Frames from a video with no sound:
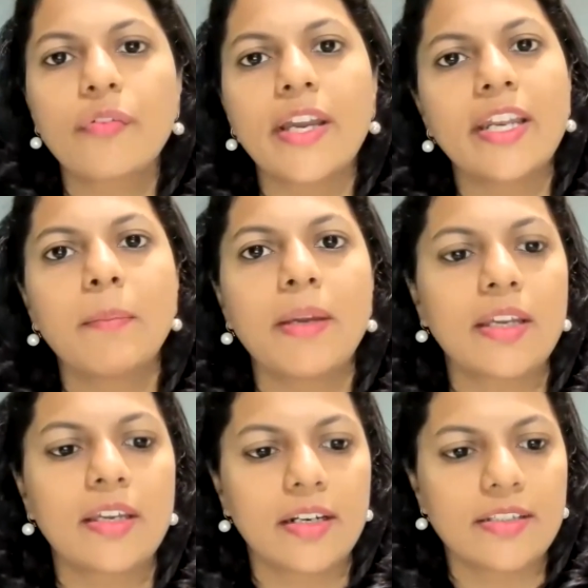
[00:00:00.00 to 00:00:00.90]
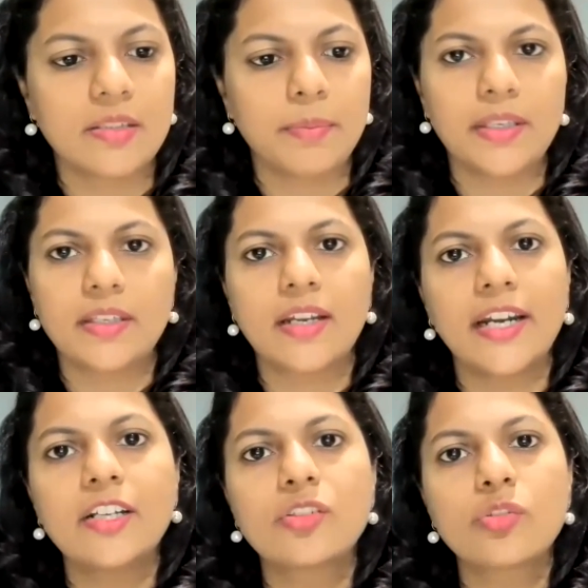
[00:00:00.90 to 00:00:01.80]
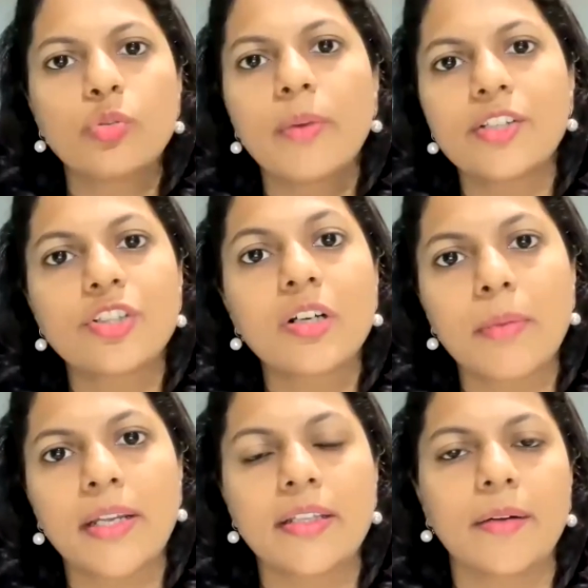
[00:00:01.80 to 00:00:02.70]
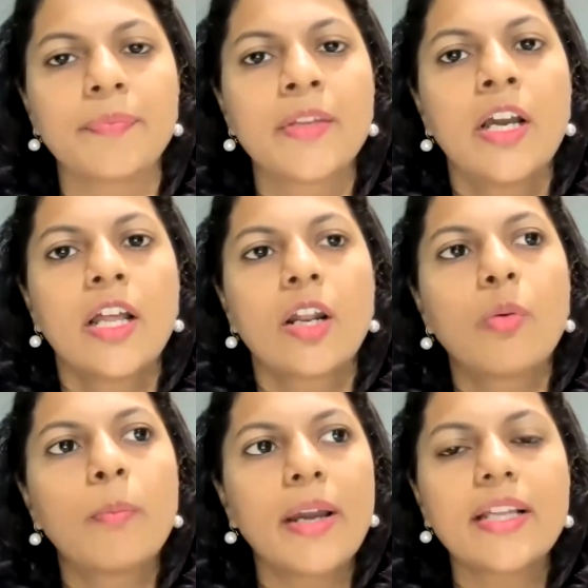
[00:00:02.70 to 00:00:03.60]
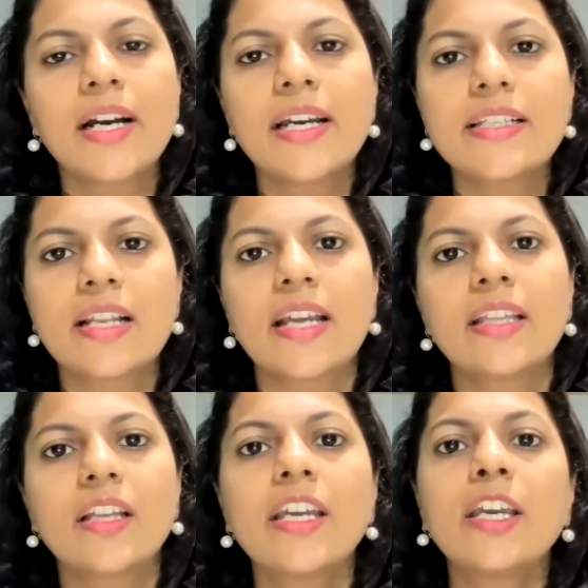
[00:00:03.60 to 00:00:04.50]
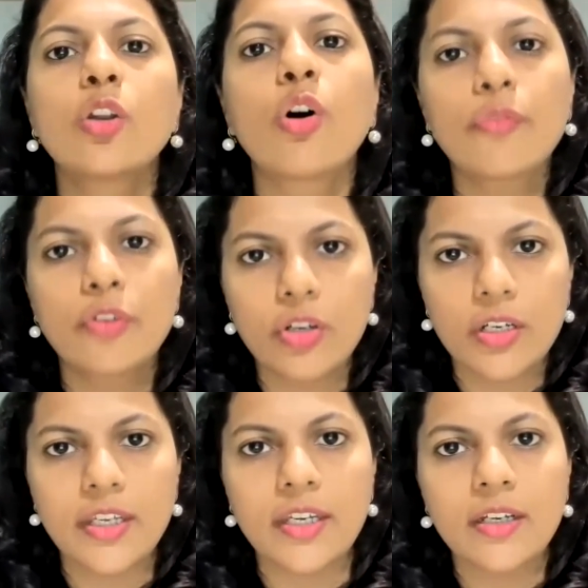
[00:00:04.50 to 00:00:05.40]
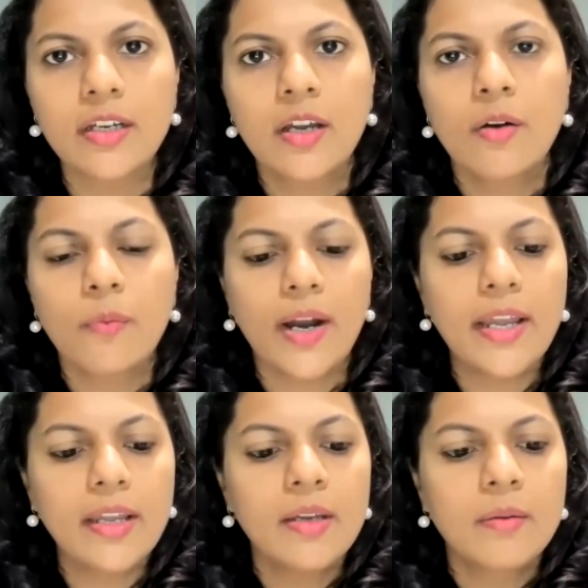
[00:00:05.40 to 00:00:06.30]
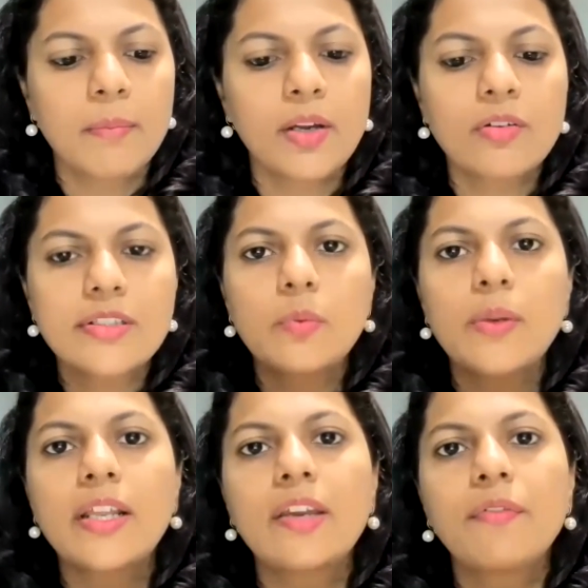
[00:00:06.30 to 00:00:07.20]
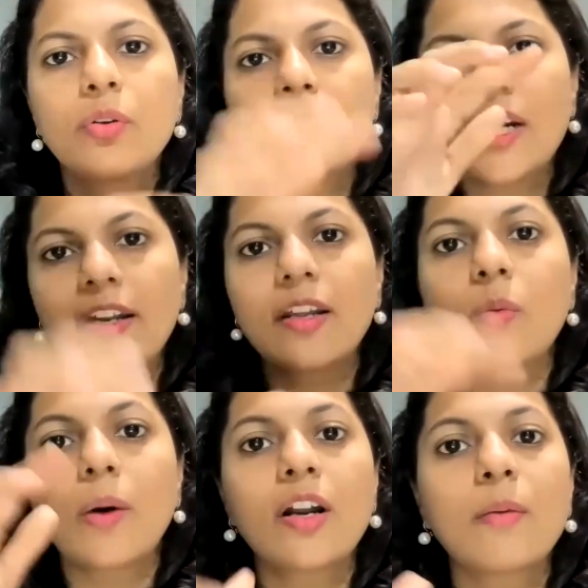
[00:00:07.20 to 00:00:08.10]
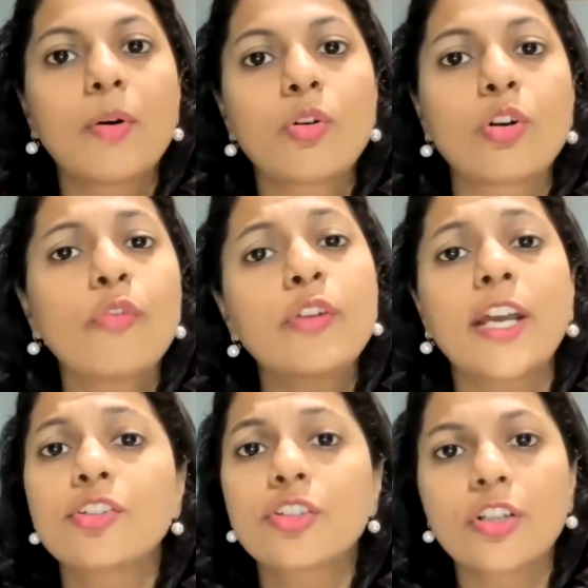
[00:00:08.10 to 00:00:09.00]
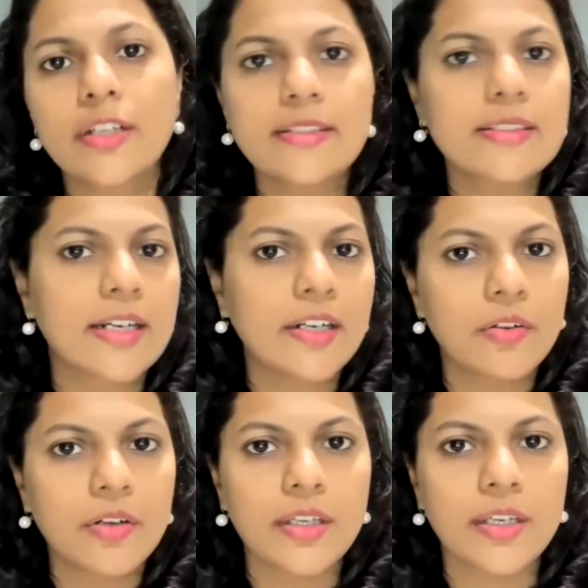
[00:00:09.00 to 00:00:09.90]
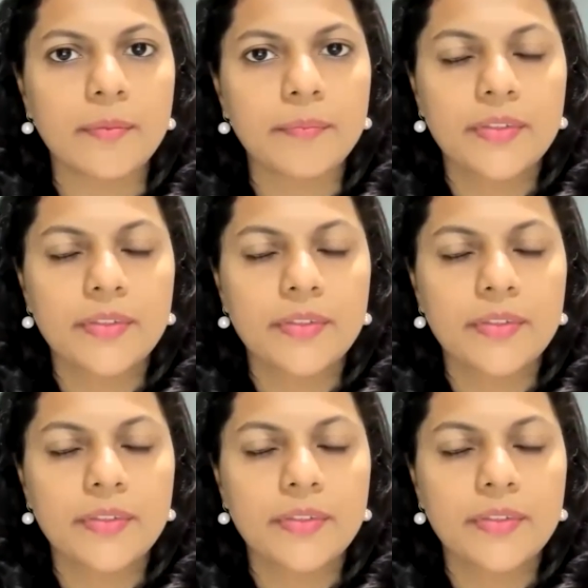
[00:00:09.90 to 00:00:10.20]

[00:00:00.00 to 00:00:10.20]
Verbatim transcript: of any baking recipe, right? So you mentioned maida. Now, maida is like the hero of your cake. Why? Because it will give you that required amount of texture inside your cake,